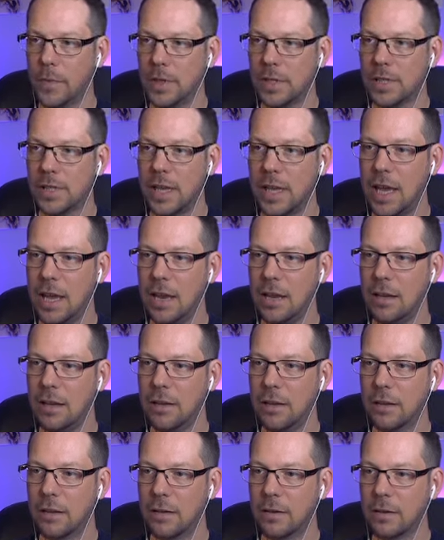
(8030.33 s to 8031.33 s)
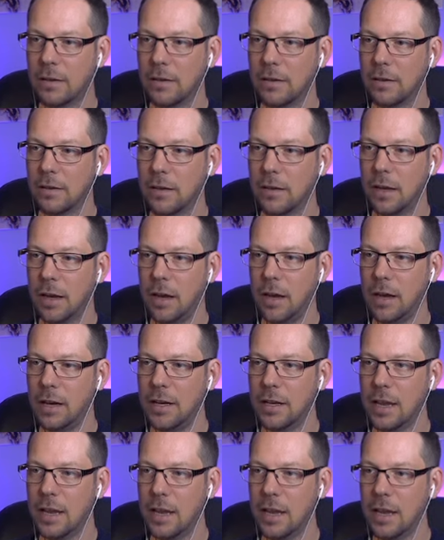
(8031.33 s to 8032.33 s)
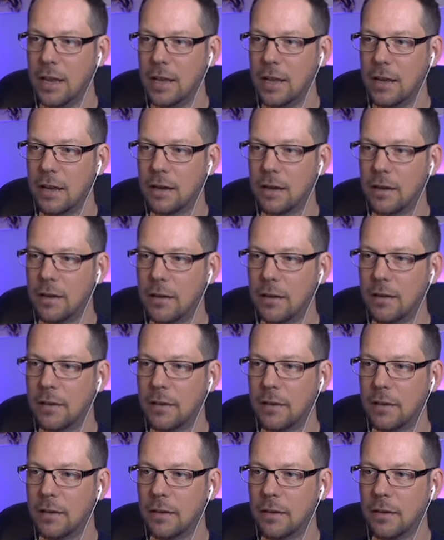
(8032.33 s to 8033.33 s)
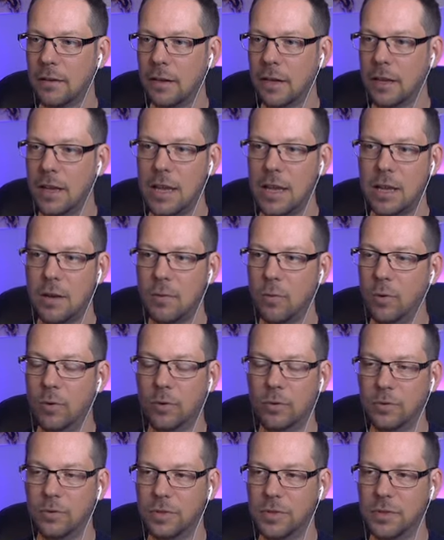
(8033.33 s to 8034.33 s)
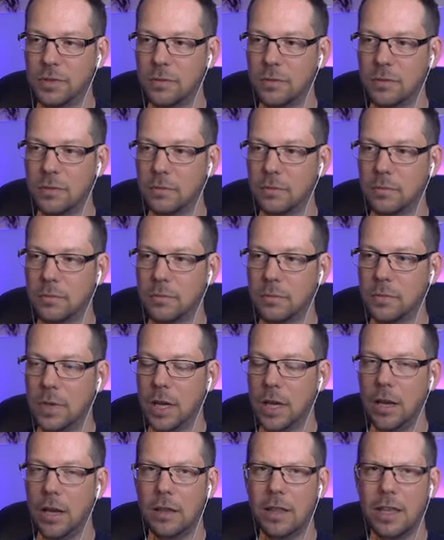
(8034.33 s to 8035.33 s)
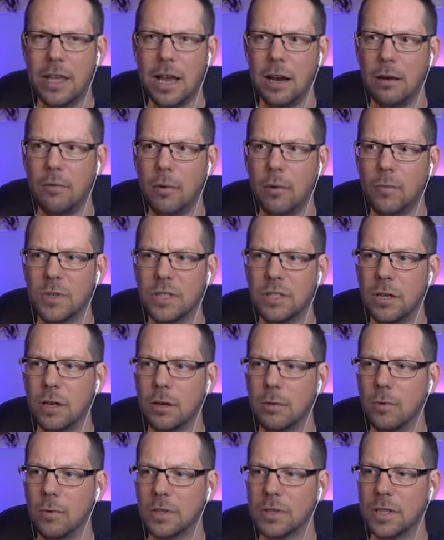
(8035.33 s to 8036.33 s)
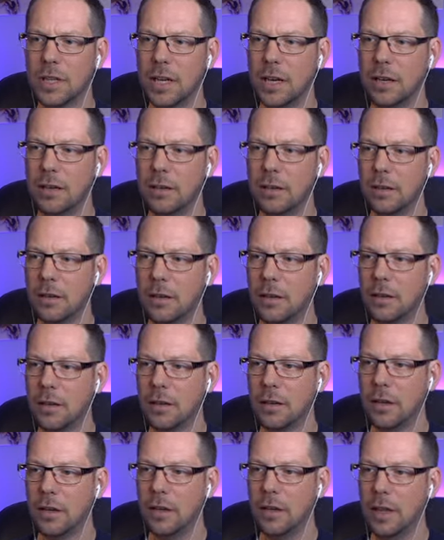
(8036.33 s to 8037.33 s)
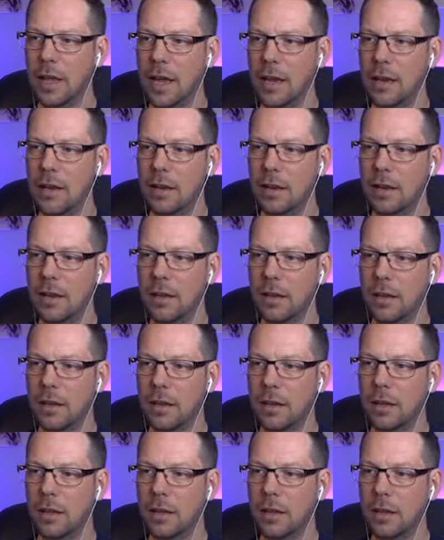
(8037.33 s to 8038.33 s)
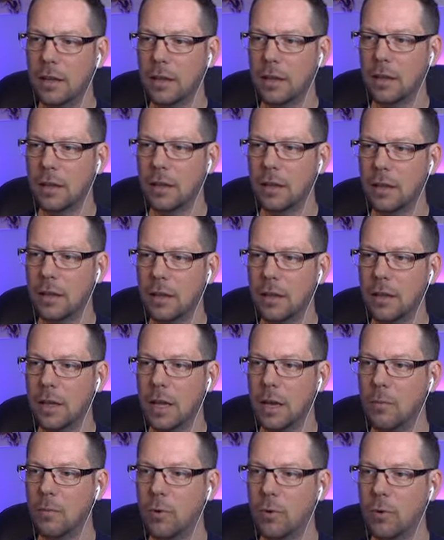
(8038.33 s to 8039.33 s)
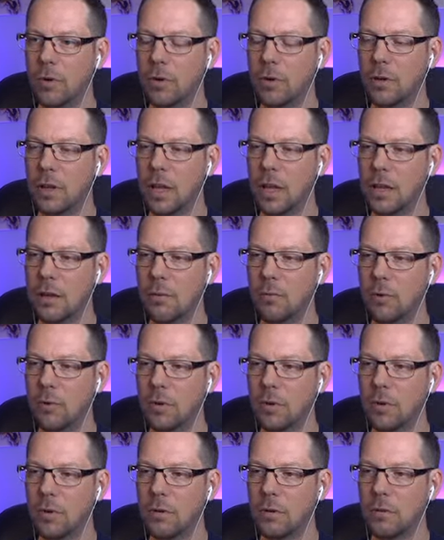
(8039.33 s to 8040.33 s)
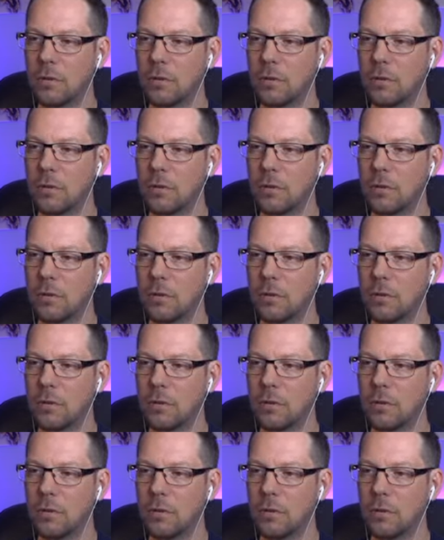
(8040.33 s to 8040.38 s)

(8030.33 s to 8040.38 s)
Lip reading: skin ID equals the yellow one was 2, wasn't it? And then you would